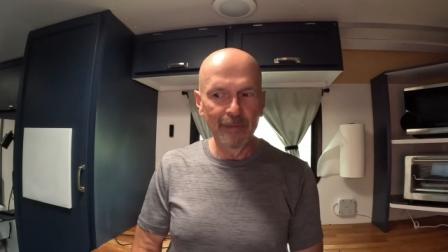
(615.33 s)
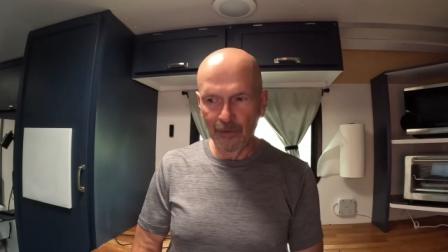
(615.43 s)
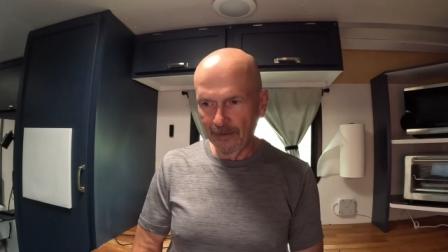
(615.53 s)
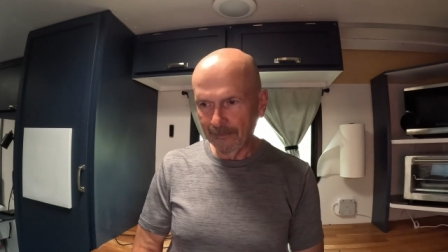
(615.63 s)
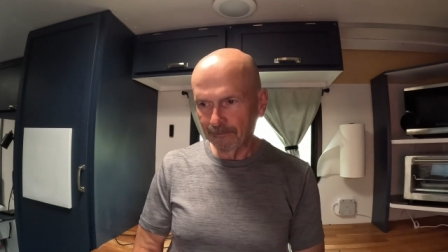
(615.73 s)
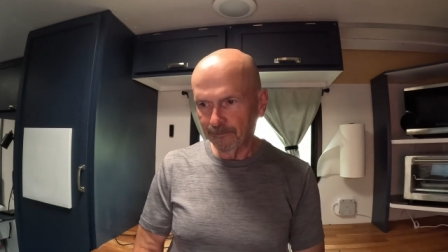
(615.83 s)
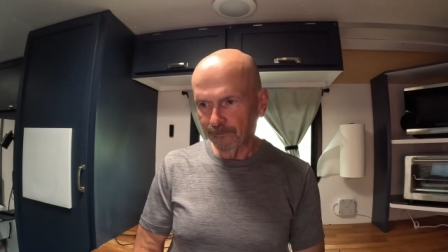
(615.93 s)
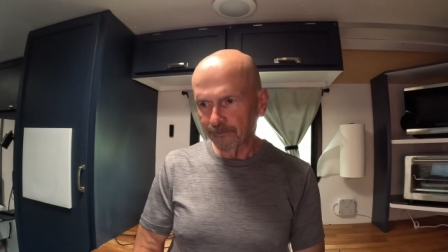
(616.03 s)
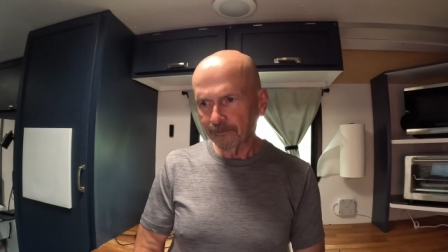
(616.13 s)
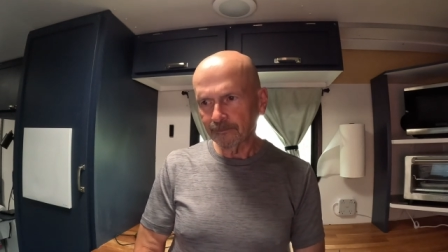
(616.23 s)
building.
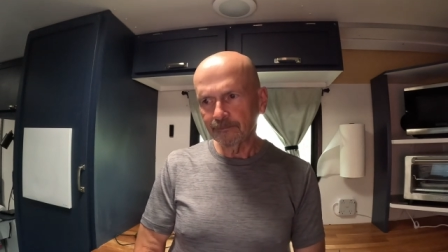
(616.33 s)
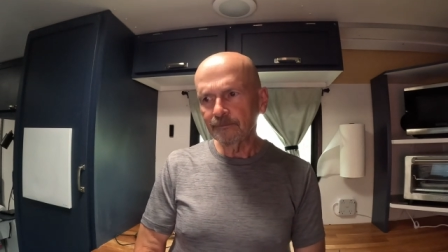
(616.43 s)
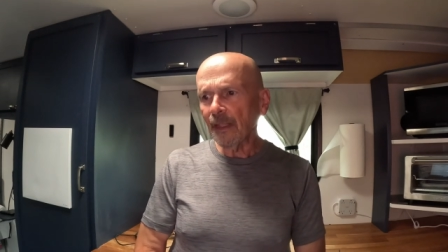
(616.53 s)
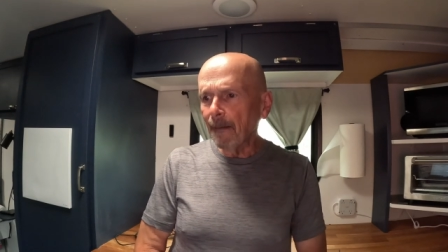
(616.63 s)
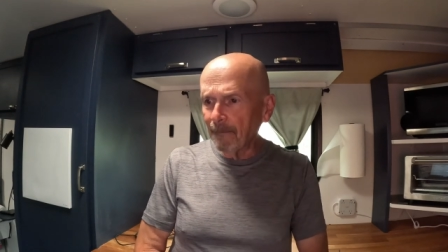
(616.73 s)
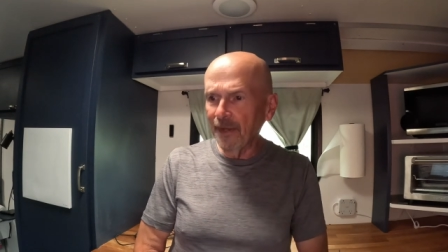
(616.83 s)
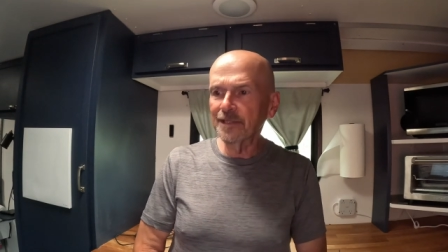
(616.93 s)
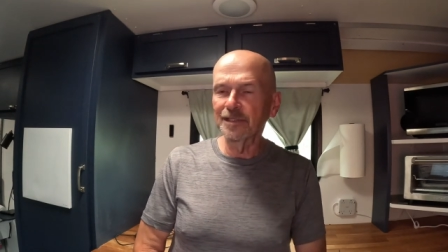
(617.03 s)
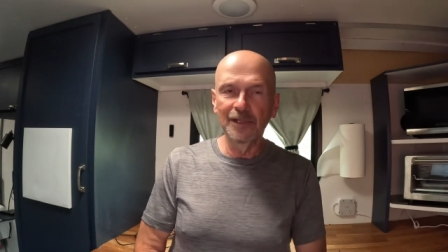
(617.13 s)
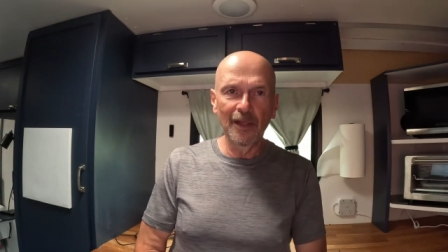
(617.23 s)
But
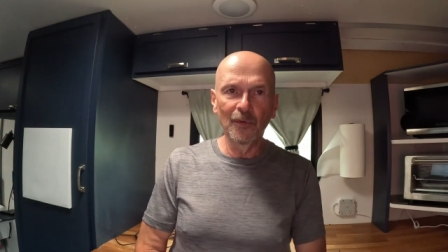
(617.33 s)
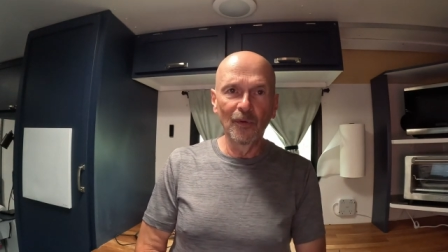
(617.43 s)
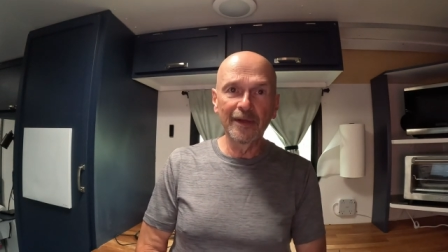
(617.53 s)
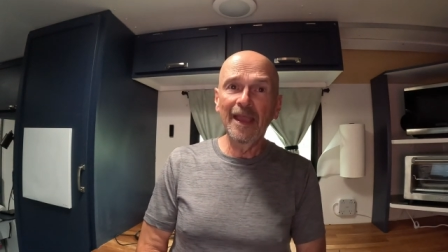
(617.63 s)
it's a lot of work.